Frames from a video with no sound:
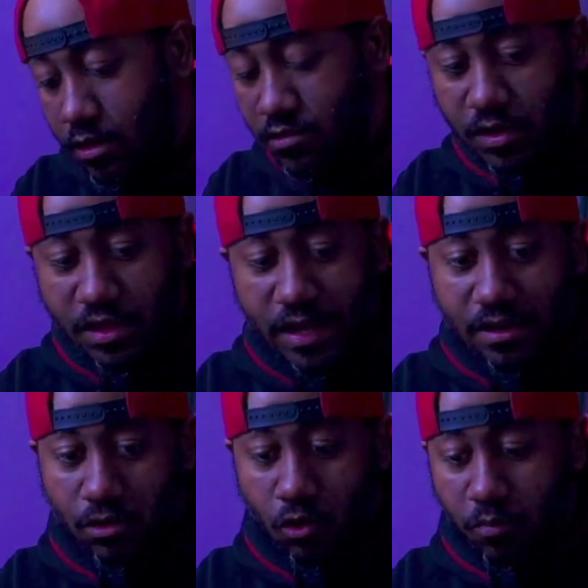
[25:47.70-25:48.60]
That's one thing I
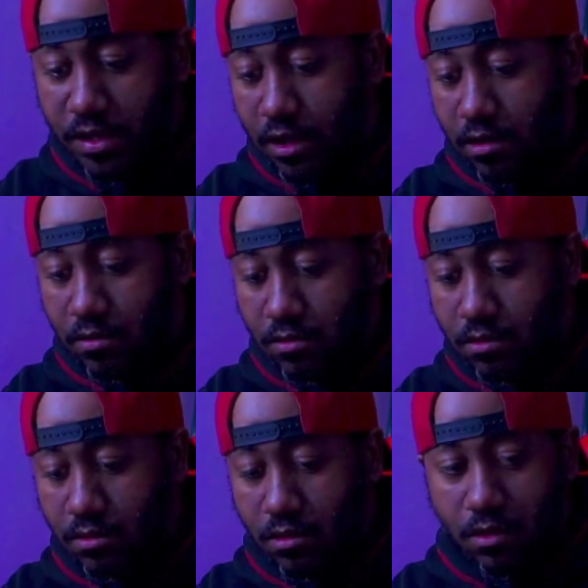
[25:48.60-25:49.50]
didn't open
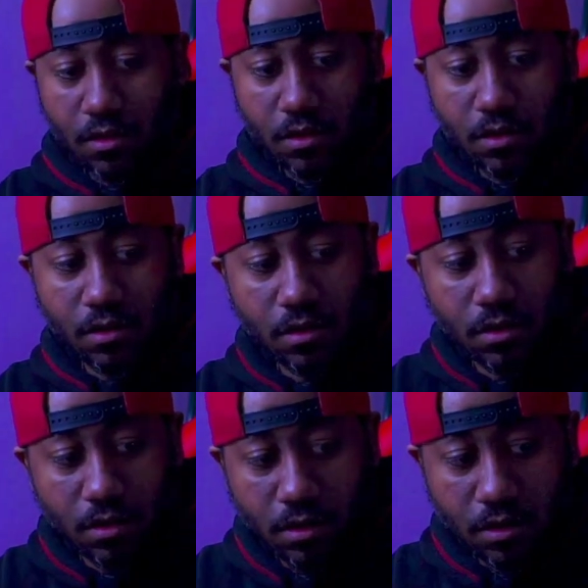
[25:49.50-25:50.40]
yet.
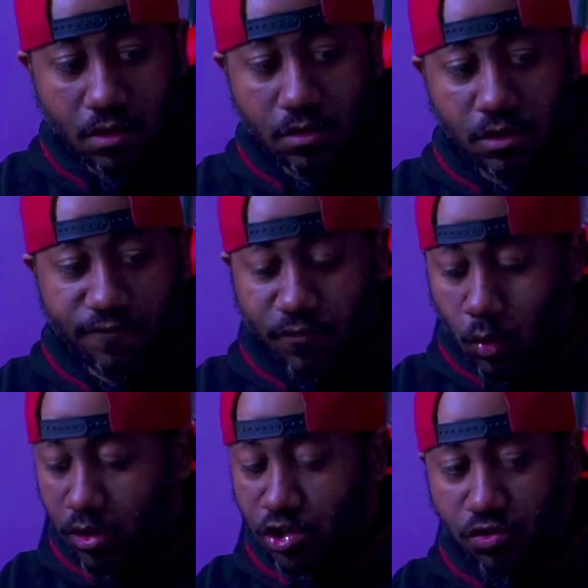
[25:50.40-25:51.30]
You get
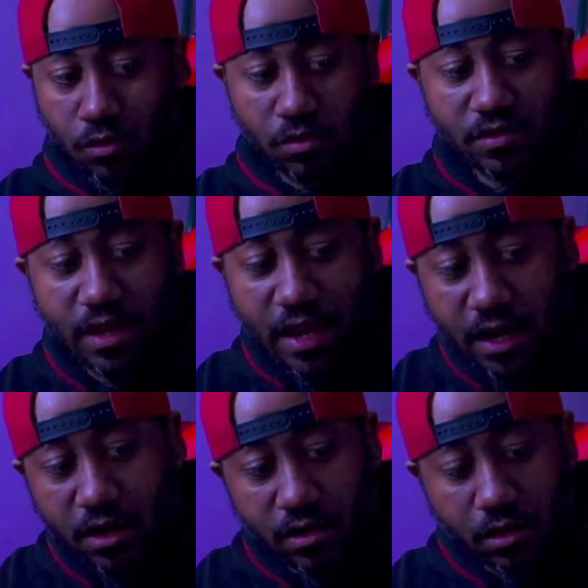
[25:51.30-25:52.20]
4 controllers
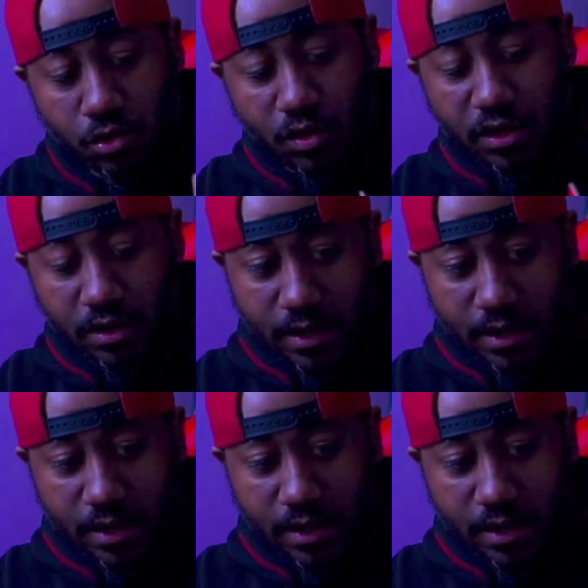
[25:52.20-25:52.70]
and an included